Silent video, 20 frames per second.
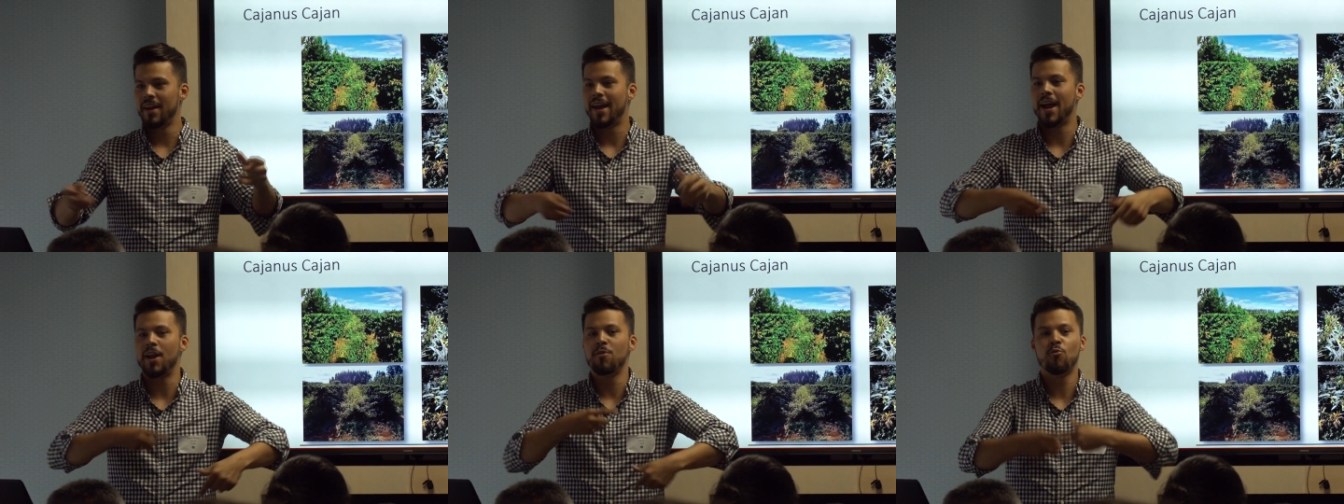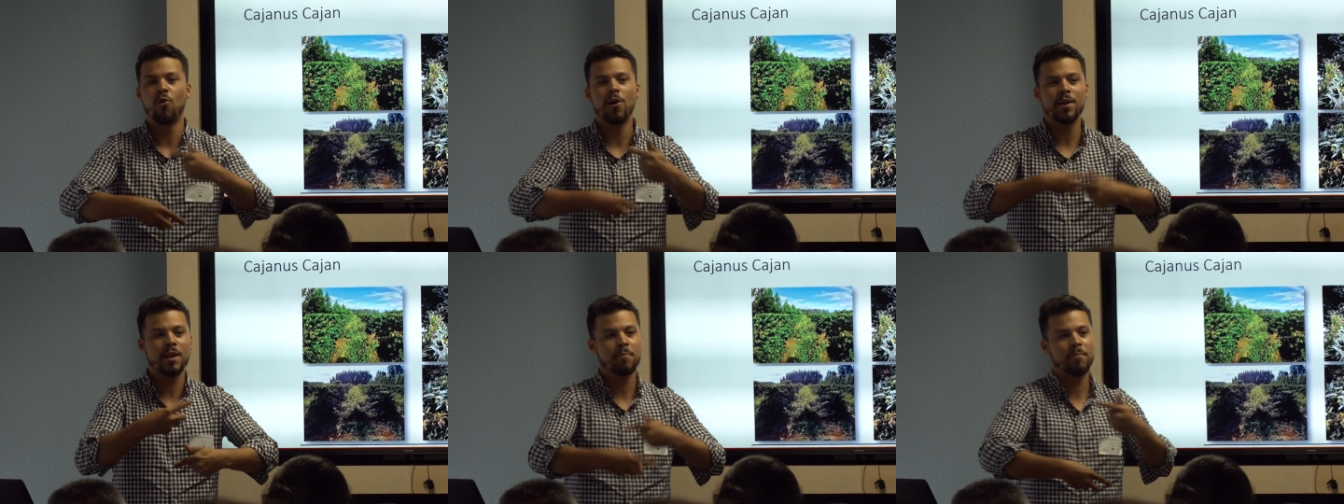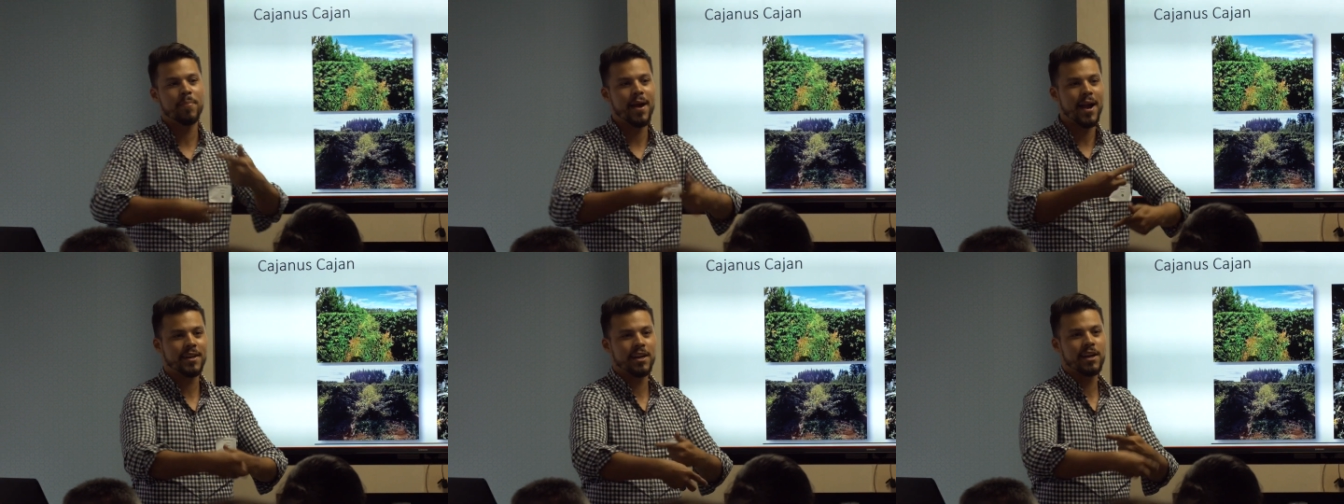And what
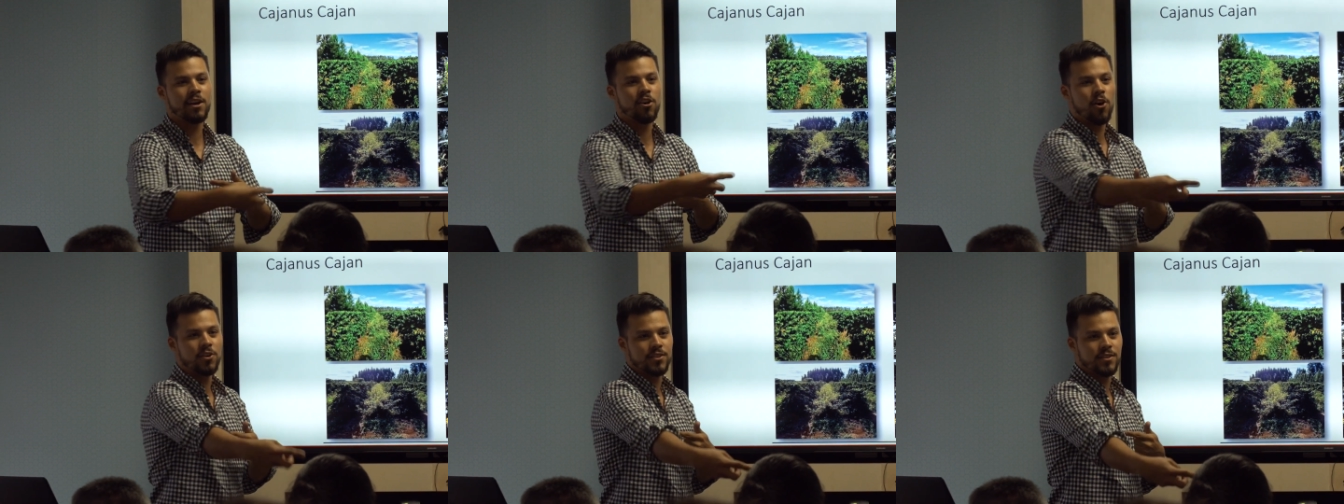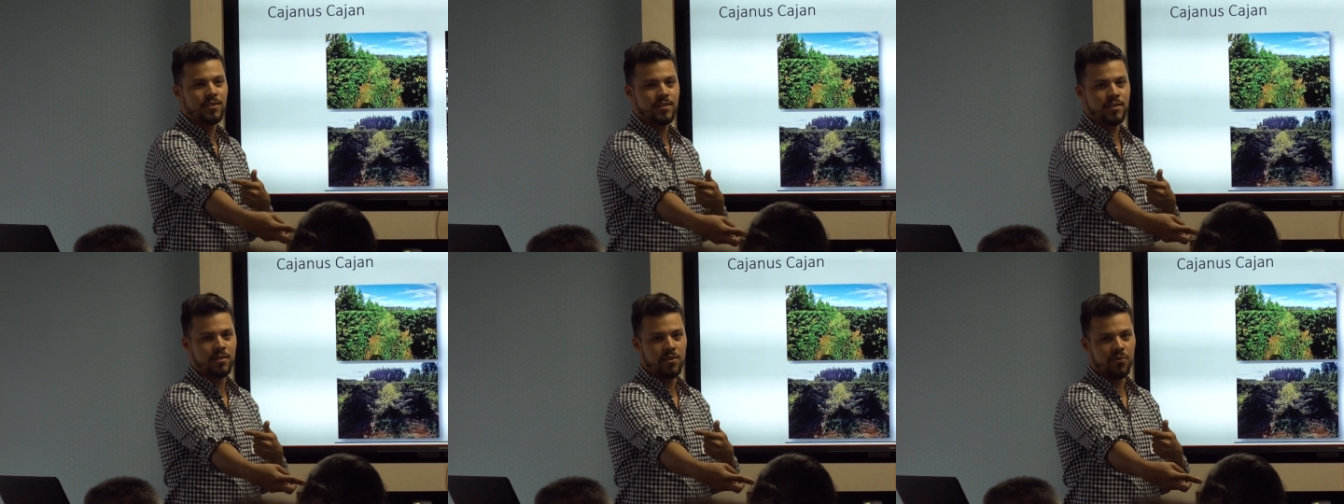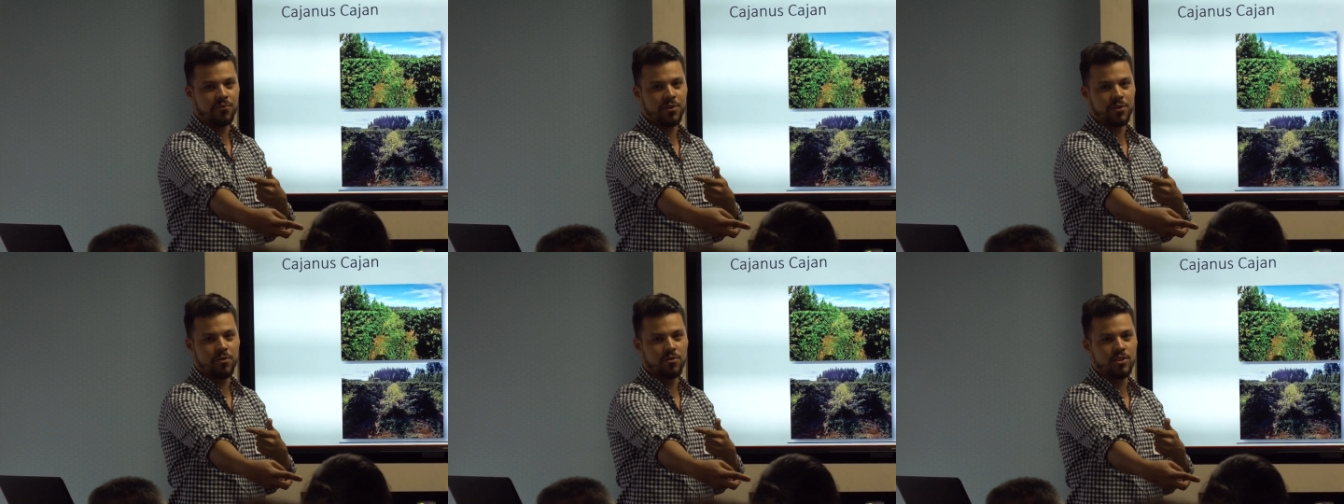impact it causes in the
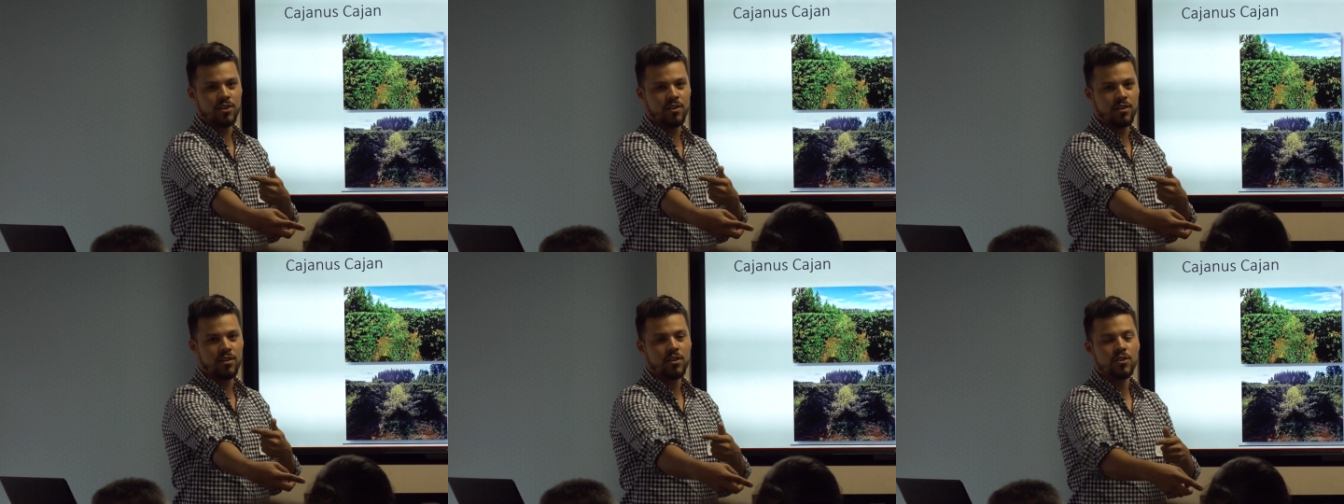field?